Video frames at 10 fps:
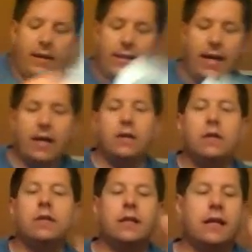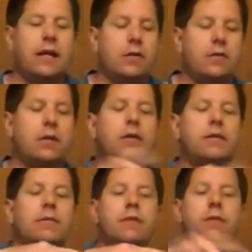Then to cut out
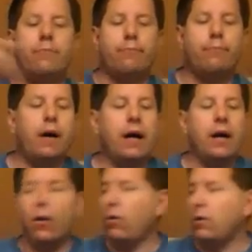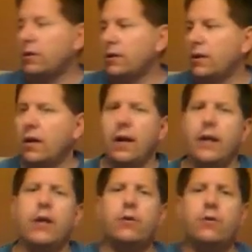my holes, I
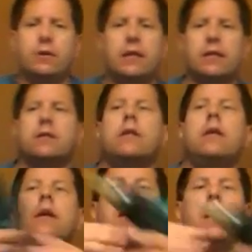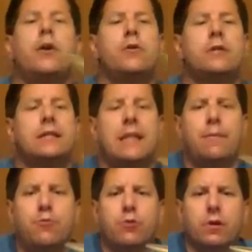use this. I use a
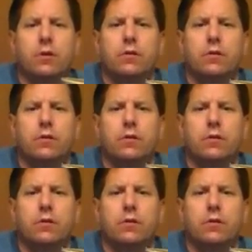step drill.